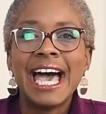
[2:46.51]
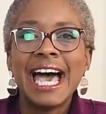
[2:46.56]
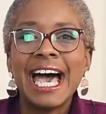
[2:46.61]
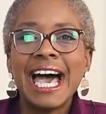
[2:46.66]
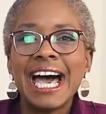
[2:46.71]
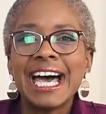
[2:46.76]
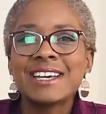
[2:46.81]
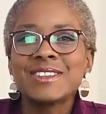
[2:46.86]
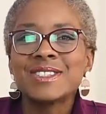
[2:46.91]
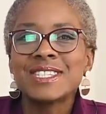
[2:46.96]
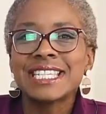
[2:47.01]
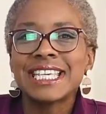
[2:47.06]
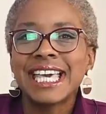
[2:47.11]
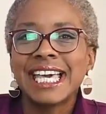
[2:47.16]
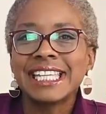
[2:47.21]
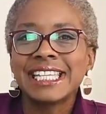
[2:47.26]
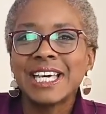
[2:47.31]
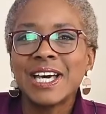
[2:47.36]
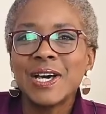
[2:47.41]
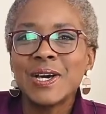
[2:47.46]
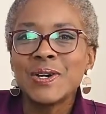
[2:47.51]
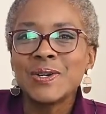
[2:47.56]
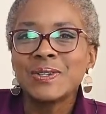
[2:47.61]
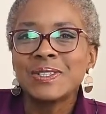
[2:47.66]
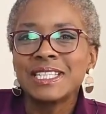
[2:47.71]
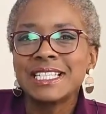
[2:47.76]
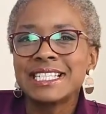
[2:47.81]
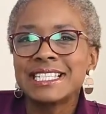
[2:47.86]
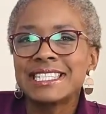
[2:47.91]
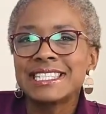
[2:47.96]
How to get
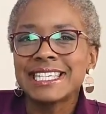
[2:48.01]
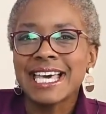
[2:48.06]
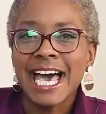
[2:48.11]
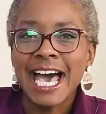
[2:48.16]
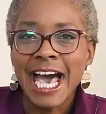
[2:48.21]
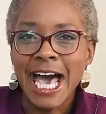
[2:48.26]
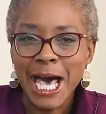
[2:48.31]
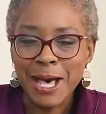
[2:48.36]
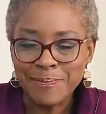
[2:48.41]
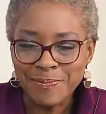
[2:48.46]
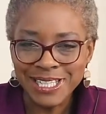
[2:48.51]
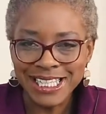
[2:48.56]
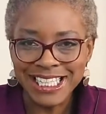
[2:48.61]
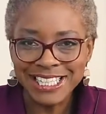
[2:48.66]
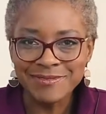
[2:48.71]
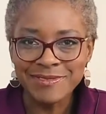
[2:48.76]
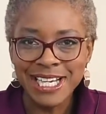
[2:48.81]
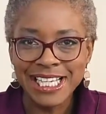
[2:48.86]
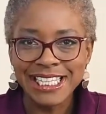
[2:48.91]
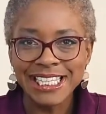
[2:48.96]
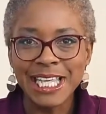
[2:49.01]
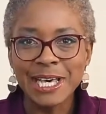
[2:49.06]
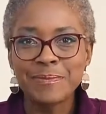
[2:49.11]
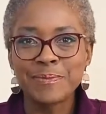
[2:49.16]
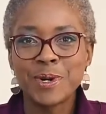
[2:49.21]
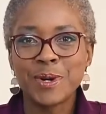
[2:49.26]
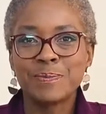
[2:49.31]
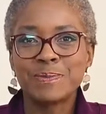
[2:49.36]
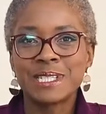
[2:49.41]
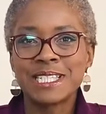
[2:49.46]
owners to happily rent their
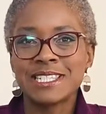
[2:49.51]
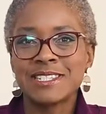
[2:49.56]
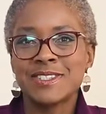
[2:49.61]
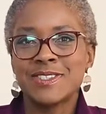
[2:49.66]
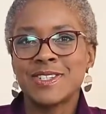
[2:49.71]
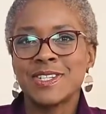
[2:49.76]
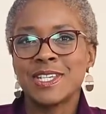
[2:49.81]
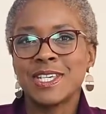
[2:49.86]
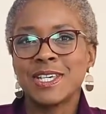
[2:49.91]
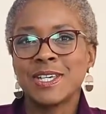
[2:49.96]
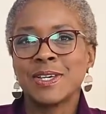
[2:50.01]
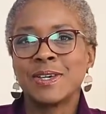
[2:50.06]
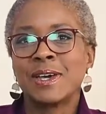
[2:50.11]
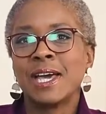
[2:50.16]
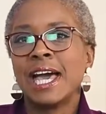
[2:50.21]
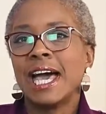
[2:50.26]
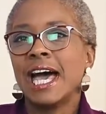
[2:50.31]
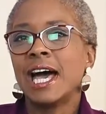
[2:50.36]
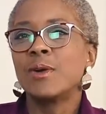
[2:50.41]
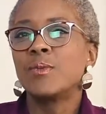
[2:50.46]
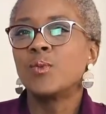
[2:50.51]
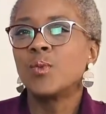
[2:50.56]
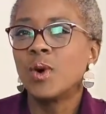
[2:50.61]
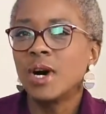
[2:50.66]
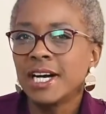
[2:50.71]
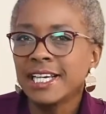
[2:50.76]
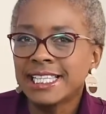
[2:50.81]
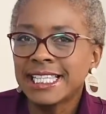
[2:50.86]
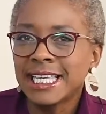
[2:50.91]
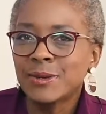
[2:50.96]
properties to you and
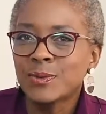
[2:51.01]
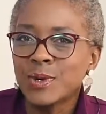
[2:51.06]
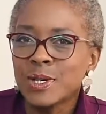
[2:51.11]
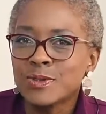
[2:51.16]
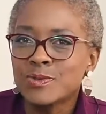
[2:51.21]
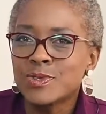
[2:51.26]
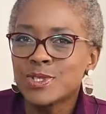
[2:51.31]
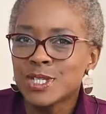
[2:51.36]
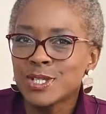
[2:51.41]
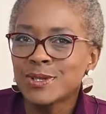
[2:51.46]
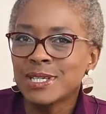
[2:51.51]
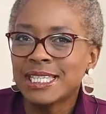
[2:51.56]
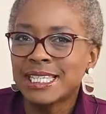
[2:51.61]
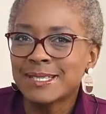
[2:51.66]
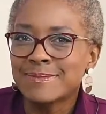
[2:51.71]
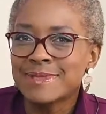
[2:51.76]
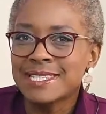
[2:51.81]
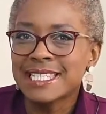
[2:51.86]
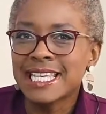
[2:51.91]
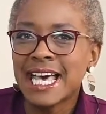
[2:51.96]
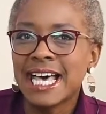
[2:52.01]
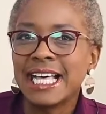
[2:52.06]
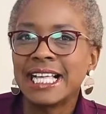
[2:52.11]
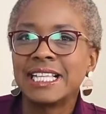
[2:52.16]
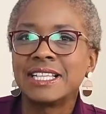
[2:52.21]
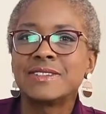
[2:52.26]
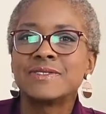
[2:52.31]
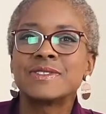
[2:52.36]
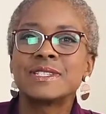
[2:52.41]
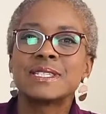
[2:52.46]
why they won't do it
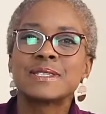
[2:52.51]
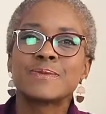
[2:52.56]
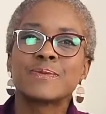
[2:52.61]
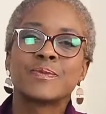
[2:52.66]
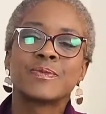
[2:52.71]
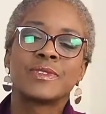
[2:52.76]
themselves.